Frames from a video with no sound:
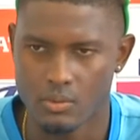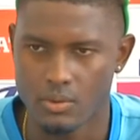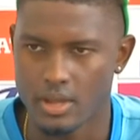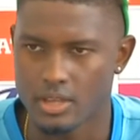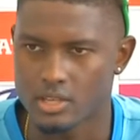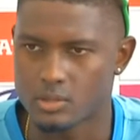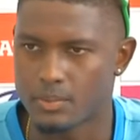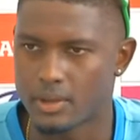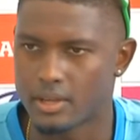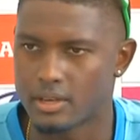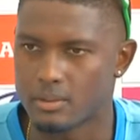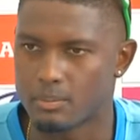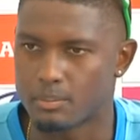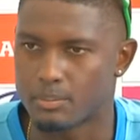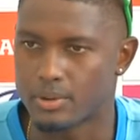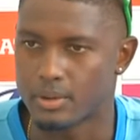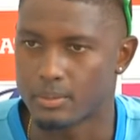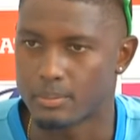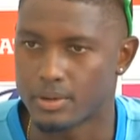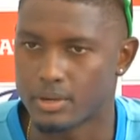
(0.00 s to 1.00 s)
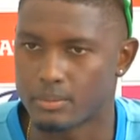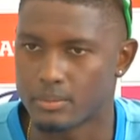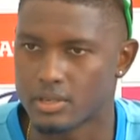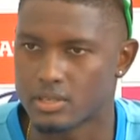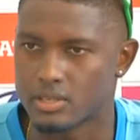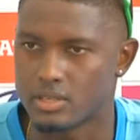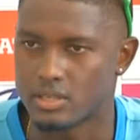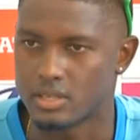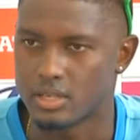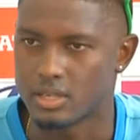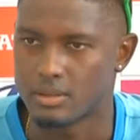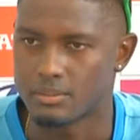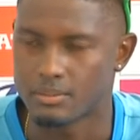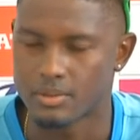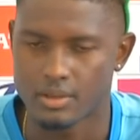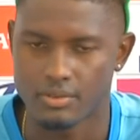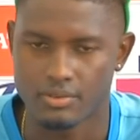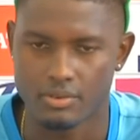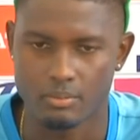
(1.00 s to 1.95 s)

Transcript: we expect it pretty much the same.